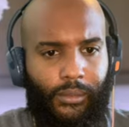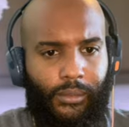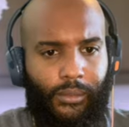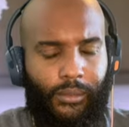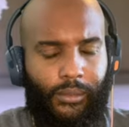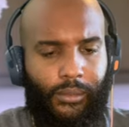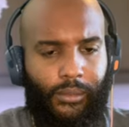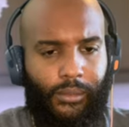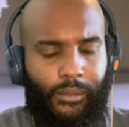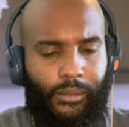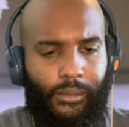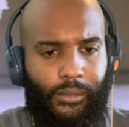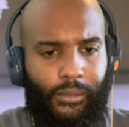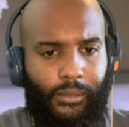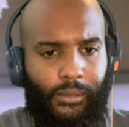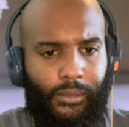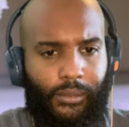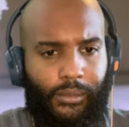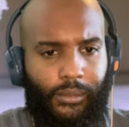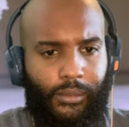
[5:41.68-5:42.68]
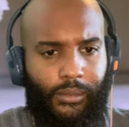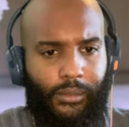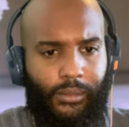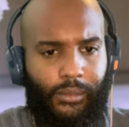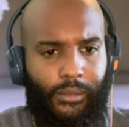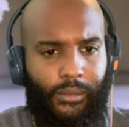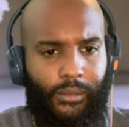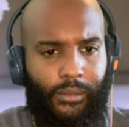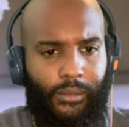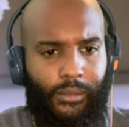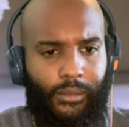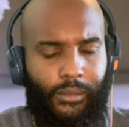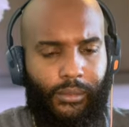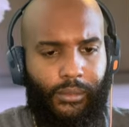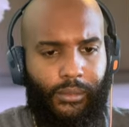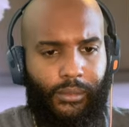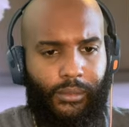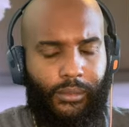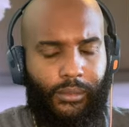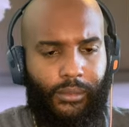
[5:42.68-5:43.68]

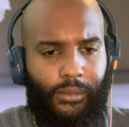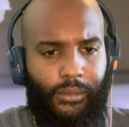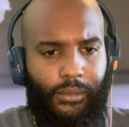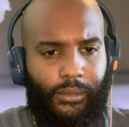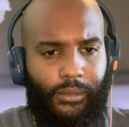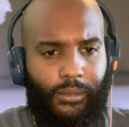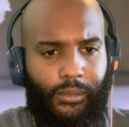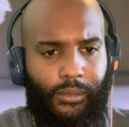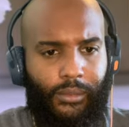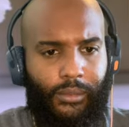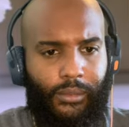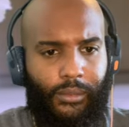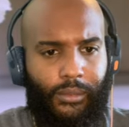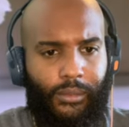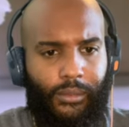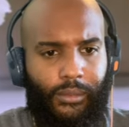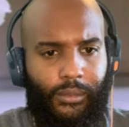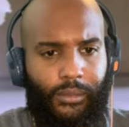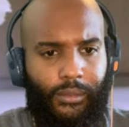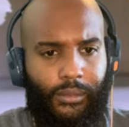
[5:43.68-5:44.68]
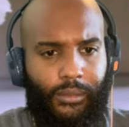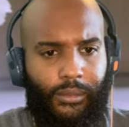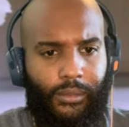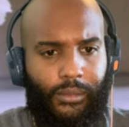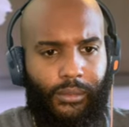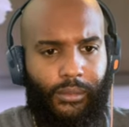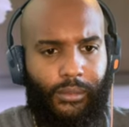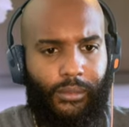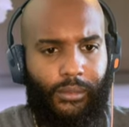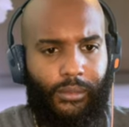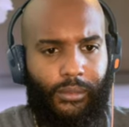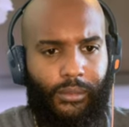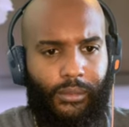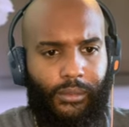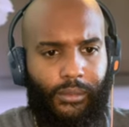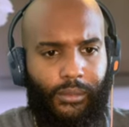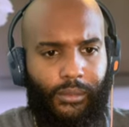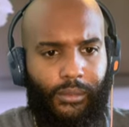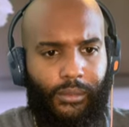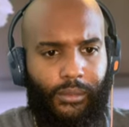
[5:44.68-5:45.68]

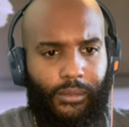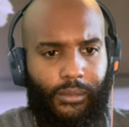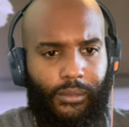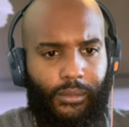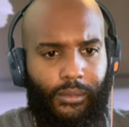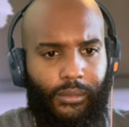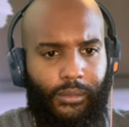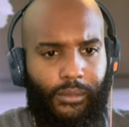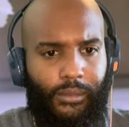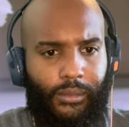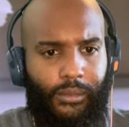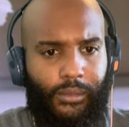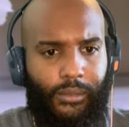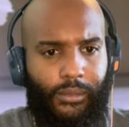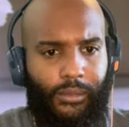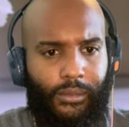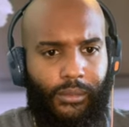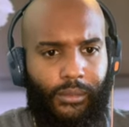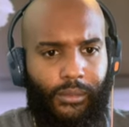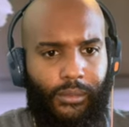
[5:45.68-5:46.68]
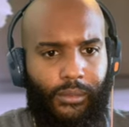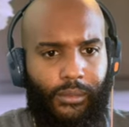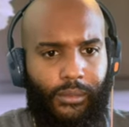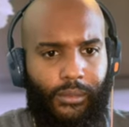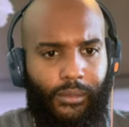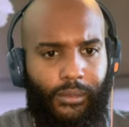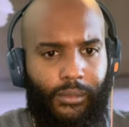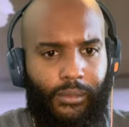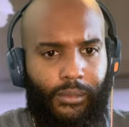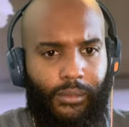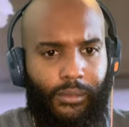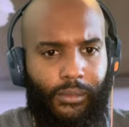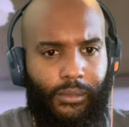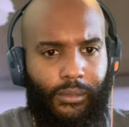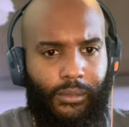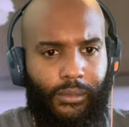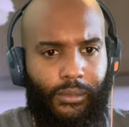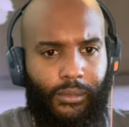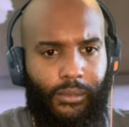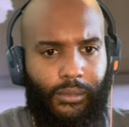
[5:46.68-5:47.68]

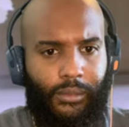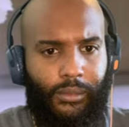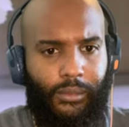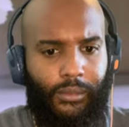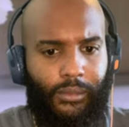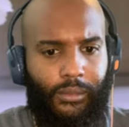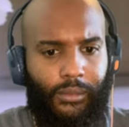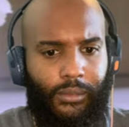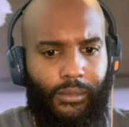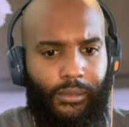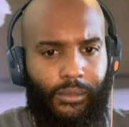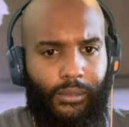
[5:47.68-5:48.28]
[no speech]